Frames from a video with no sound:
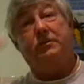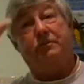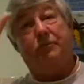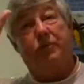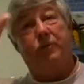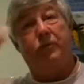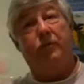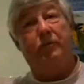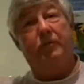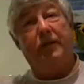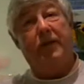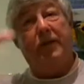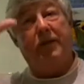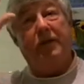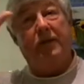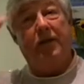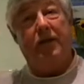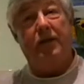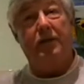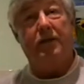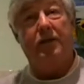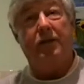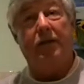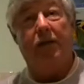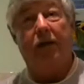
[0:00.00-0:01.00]
just pour beer
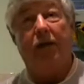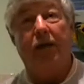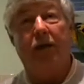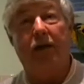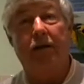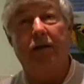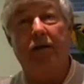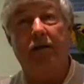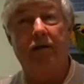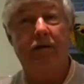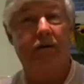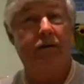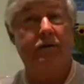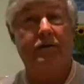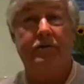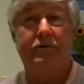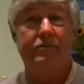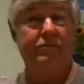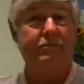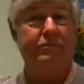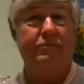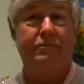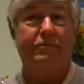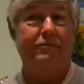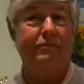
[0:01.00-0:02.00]
down your neck.
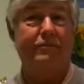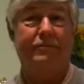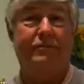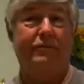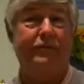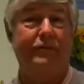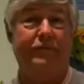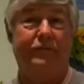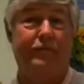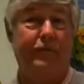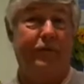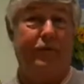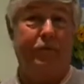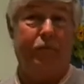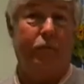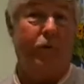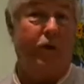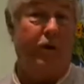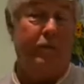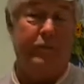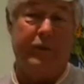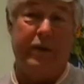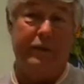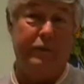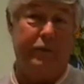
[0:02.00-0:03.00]

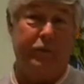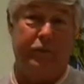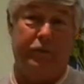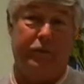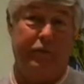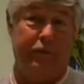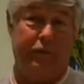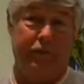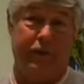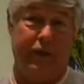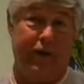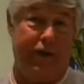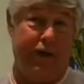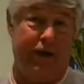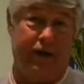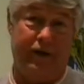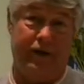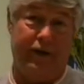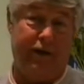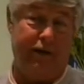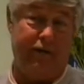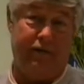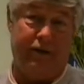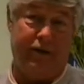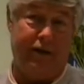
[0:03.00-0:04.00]
Why people thought that, I
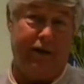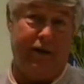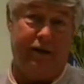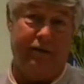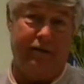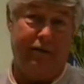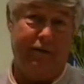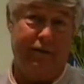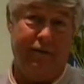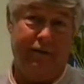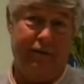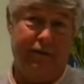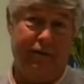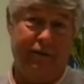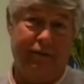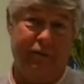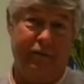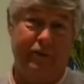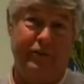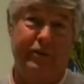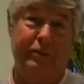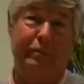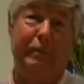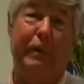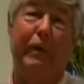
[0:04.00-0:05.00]
don't know.
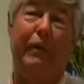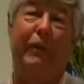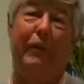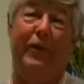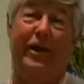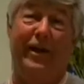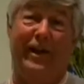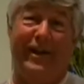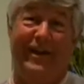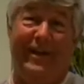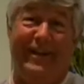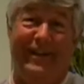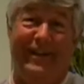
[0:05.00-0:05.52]
What's the point?